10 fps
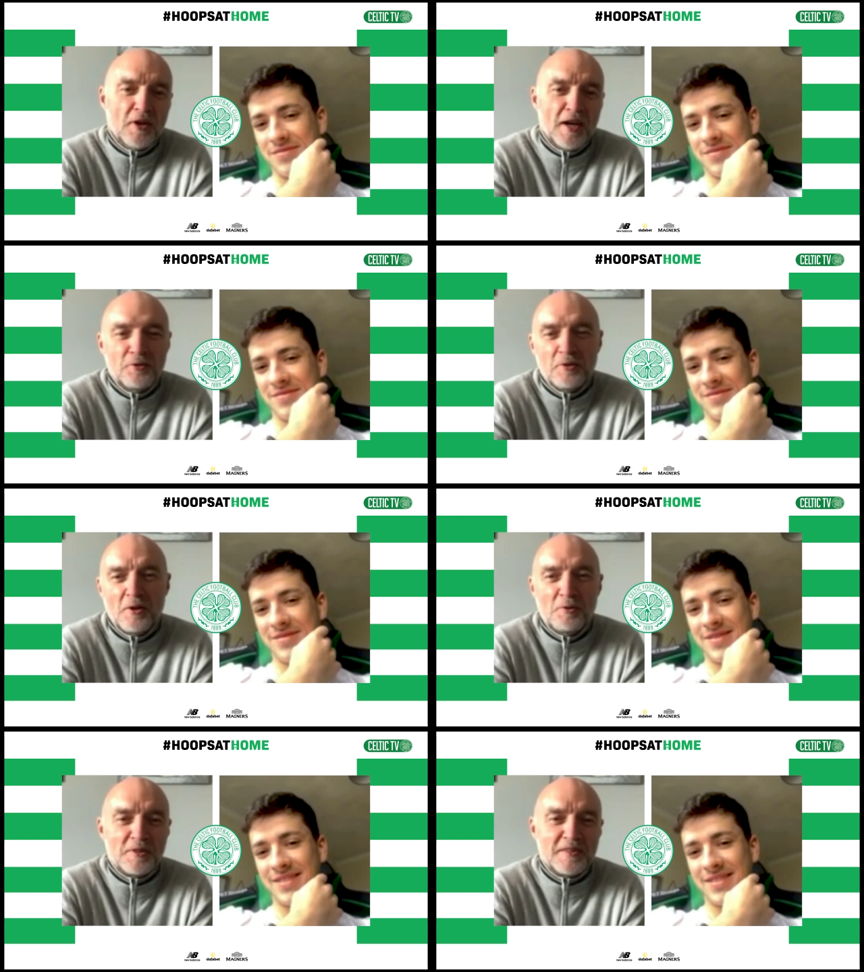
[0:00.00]
Speaker 1: I do that
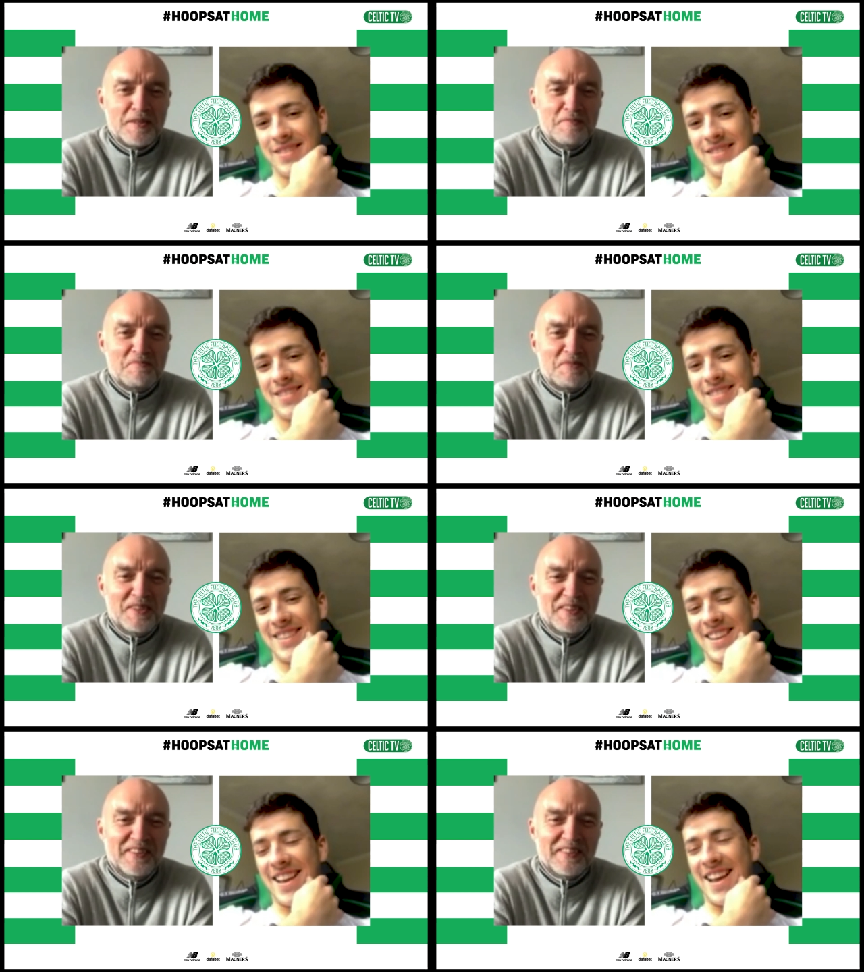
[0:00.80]
all the
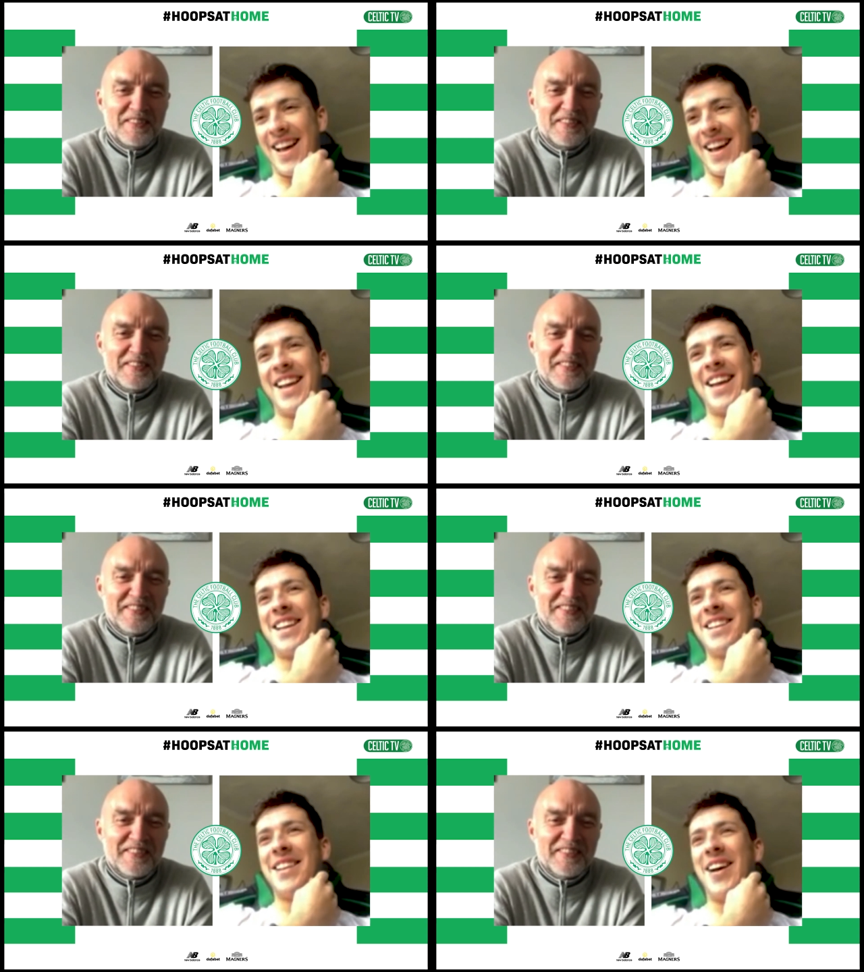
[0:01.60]
time.
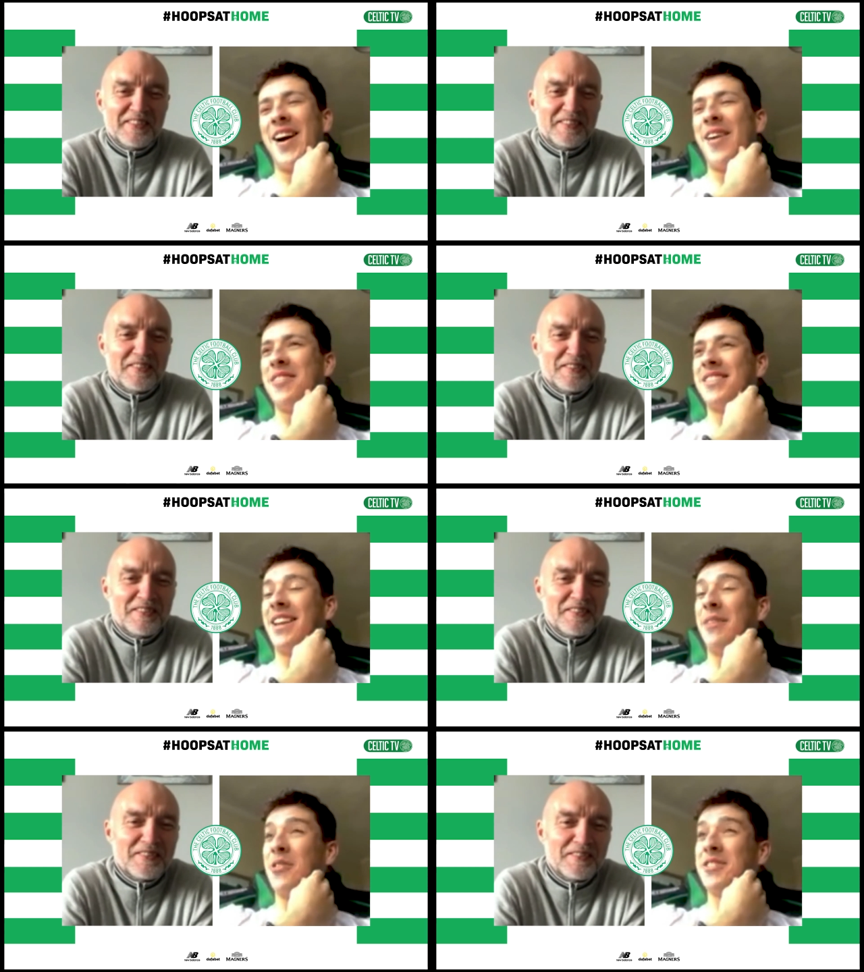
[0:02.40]
No,
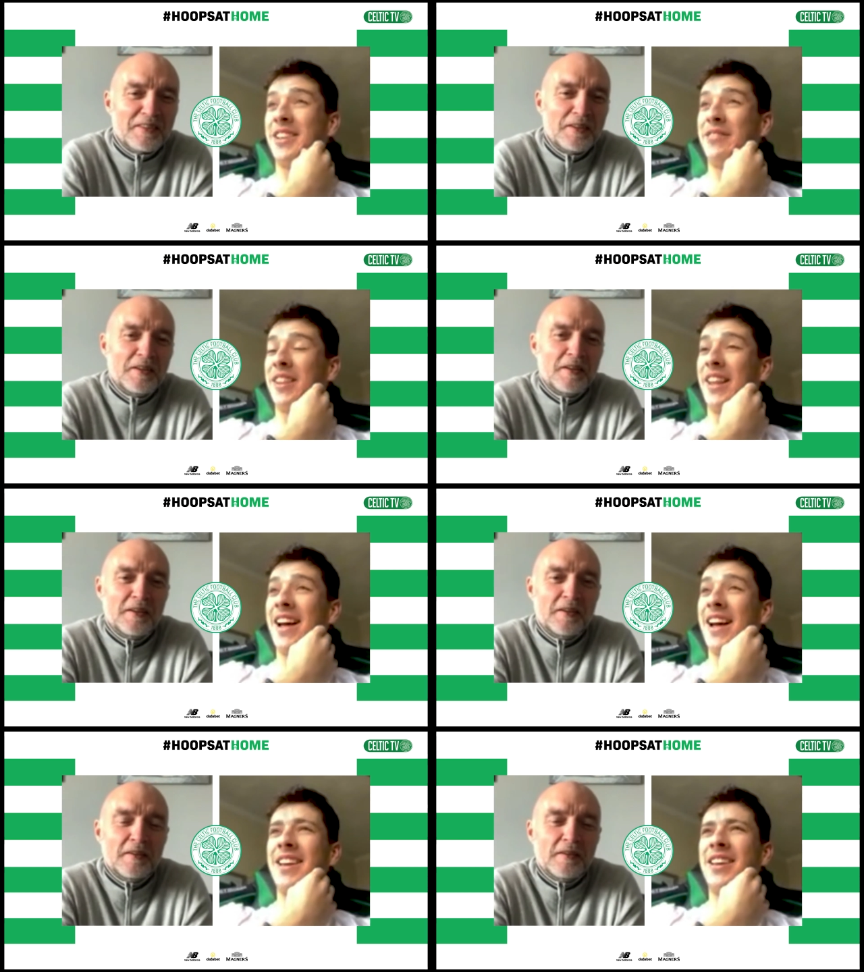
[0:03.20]
it wasn't even
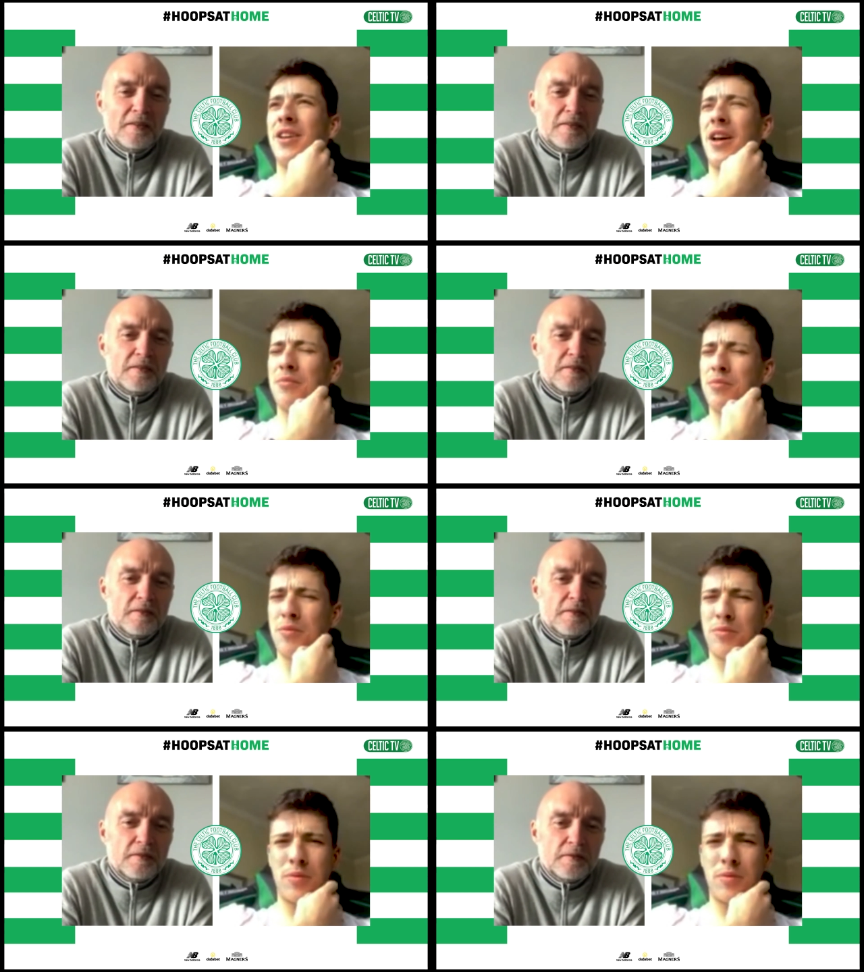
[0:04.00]
that. I think
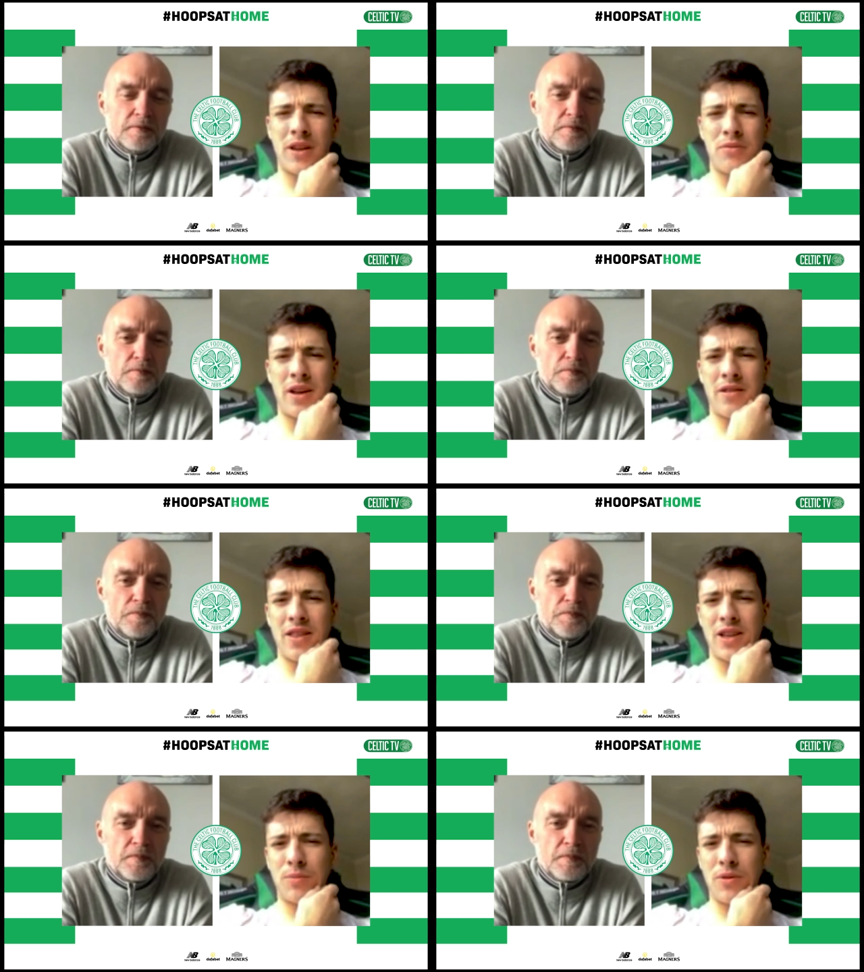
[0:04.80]
we were 0-0 at
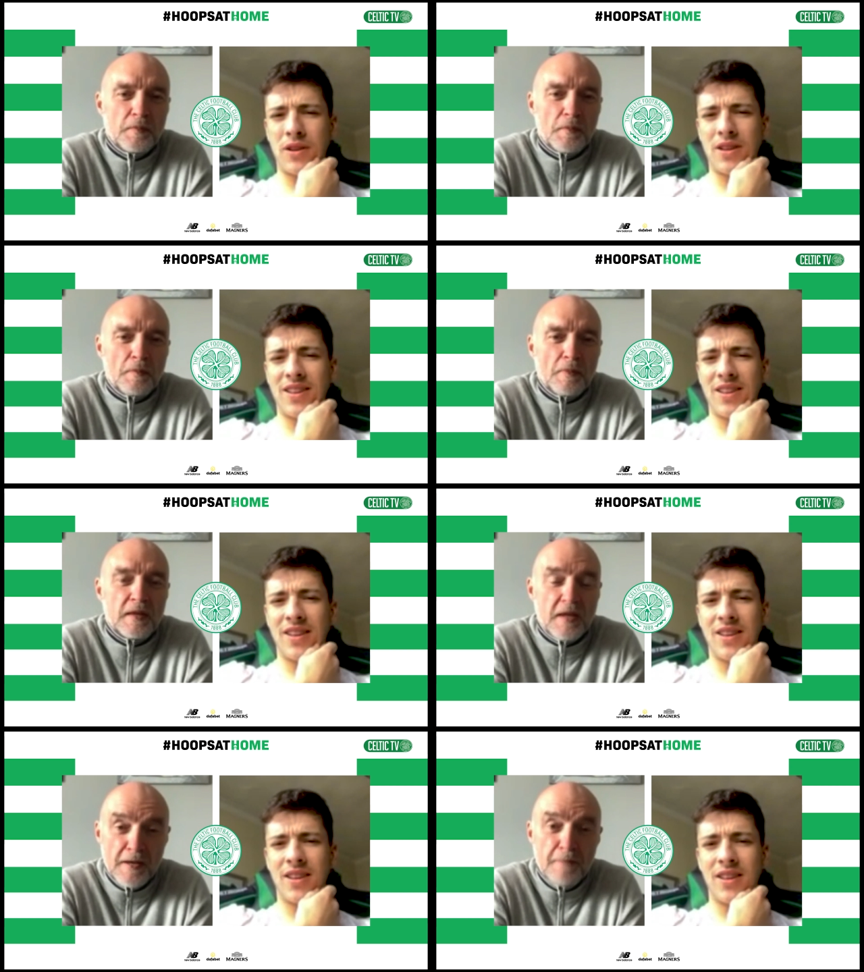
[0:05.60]
this point.
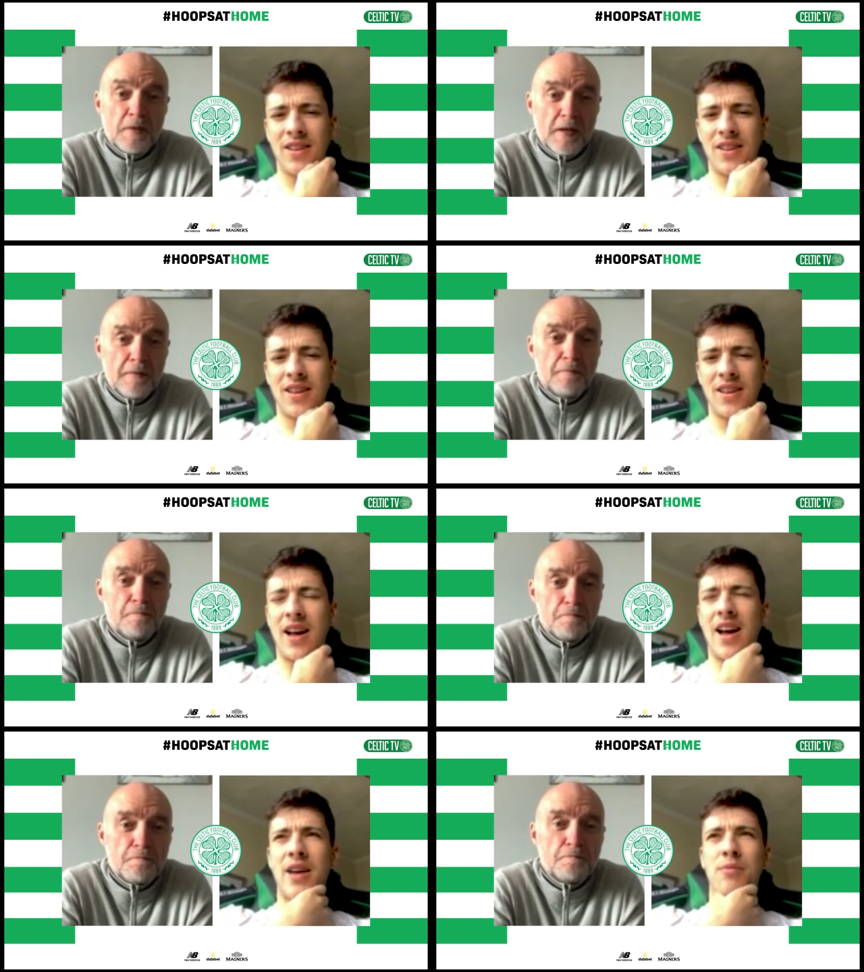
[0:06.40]
Yeah.
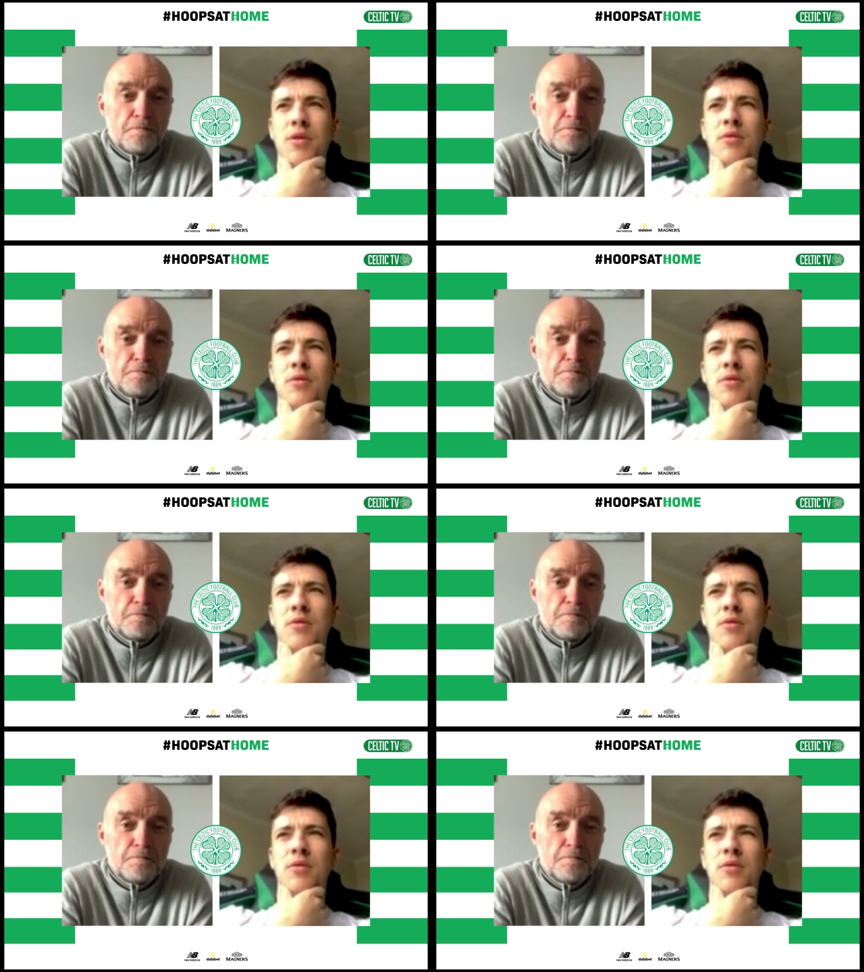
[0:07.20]
I